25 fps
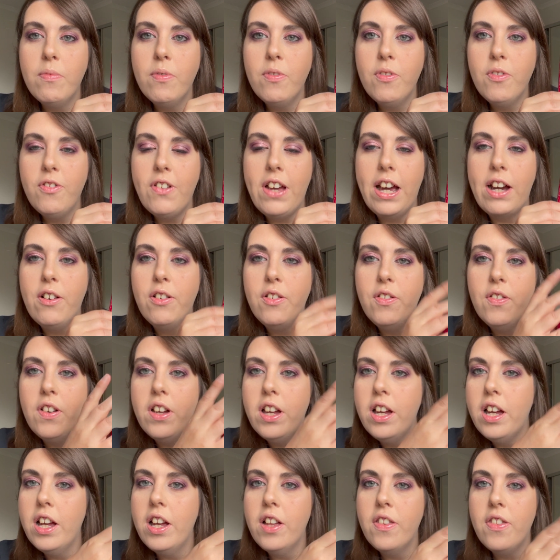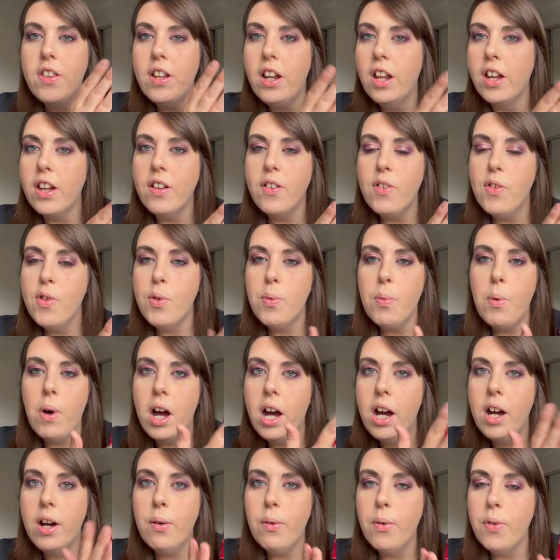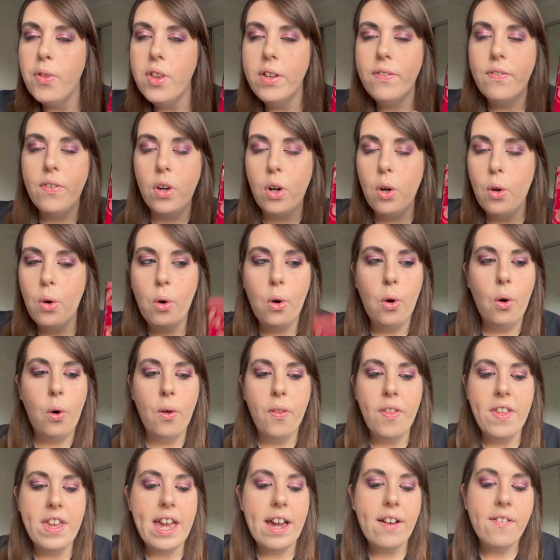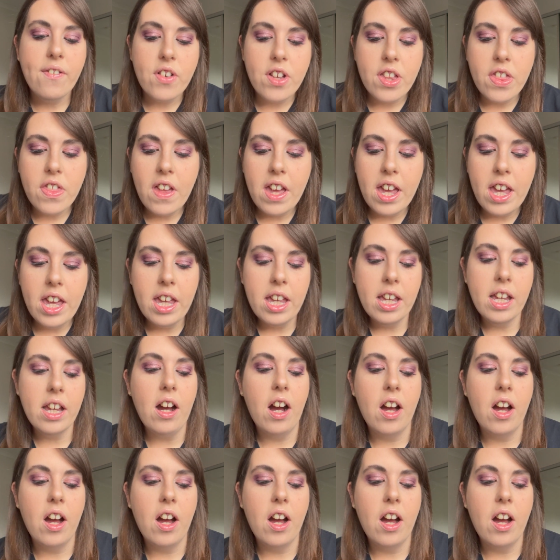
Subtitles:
velvet, the like swirls, the velour, the everything.